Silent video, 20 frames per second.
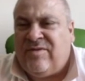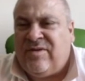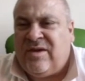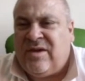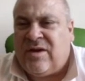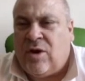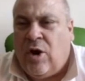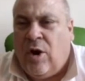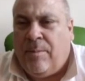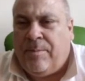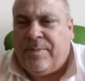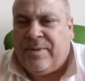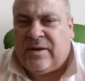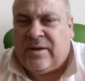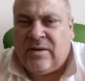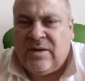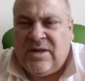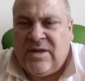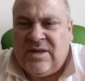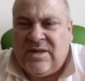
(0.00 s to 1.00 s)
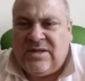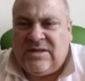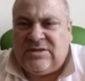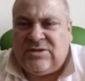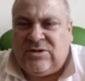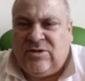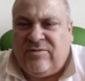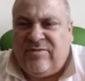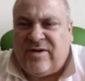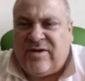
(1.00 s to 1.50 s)
copper.
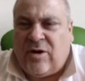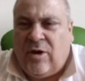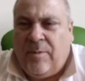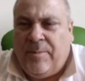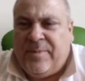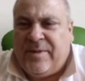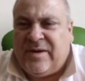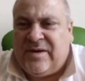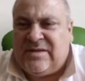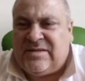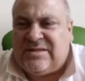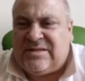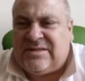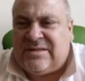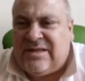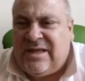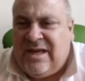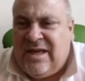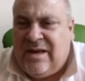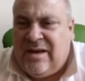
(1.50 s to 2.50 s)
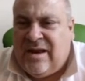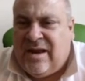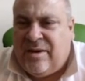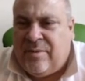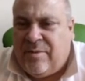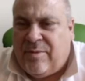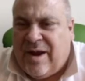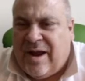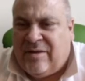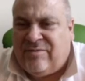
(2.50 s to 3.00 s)
So the copper is still
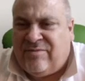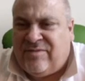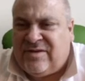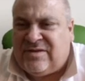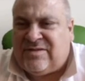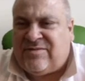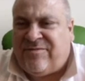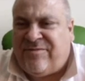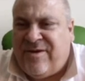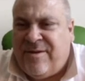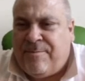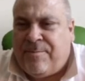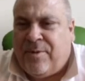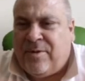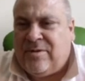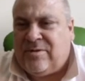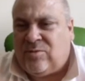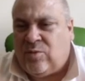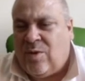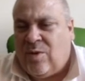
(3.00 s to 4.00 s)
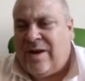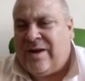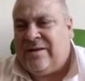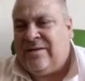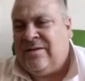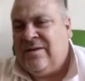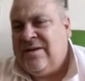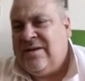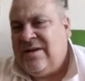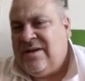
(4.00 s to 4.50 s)
around this
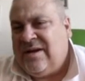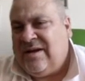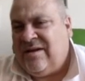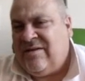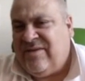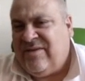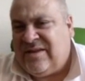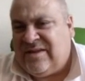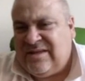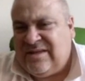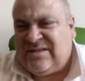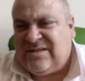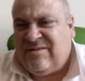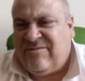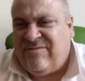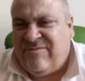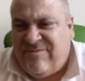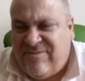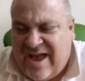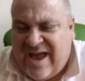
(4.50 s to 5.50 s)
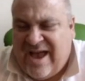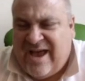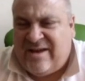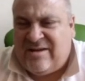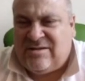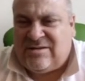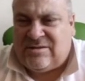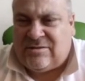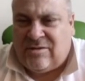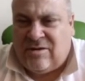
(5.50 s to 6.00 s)
3.1. That is a
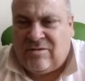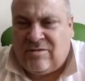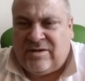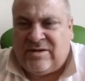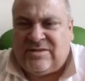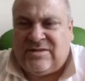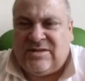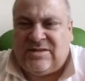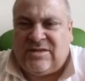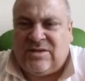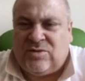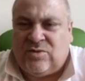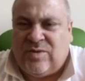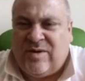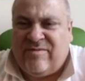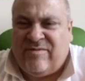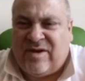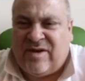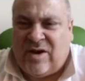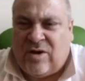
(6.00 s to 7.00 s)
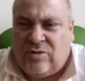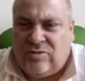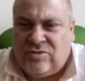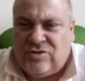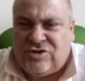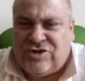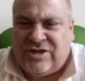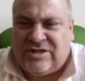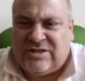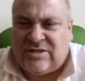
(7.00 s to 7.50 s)
very strong resistance. We have a
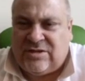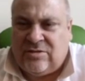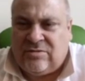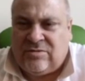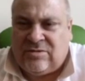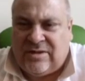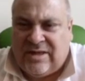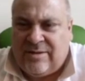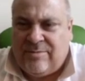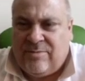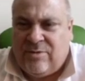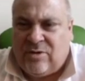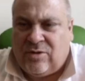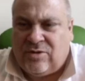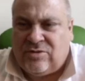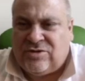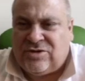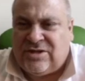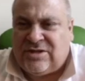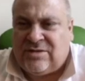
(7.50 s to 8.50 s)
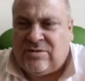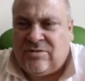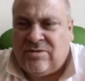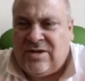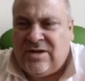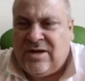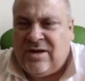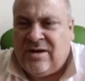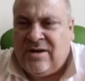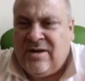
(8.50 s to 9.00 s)
congestion, terrible congestion
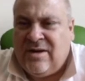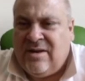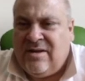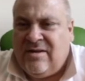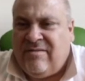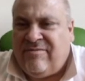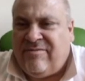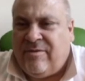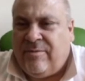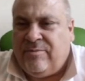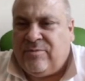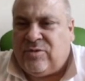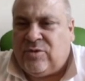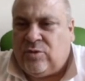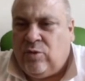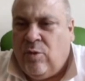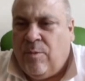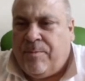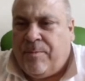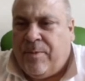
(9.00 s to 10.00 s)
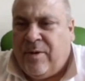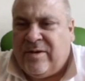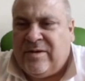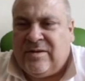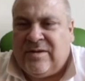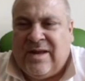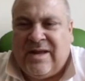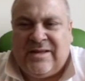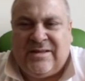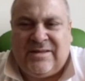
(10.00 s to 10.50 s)
here, from
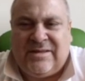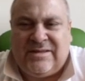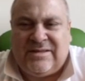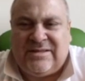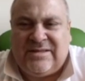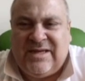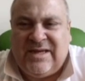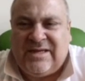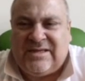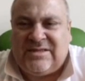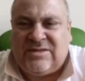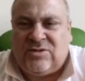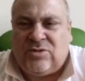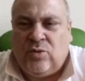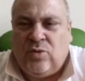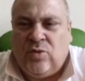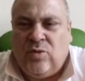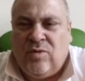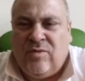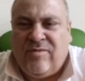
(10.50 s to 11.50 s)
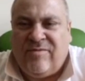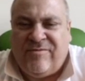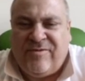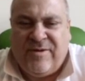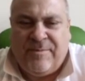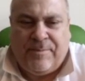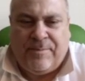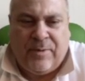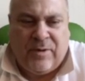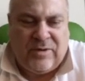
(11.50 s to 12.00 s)
2.96 to
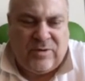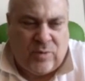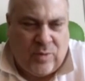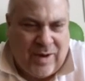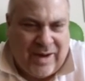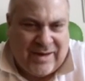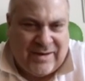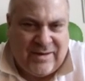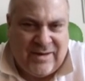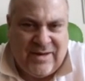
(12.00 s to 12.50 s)
3.1.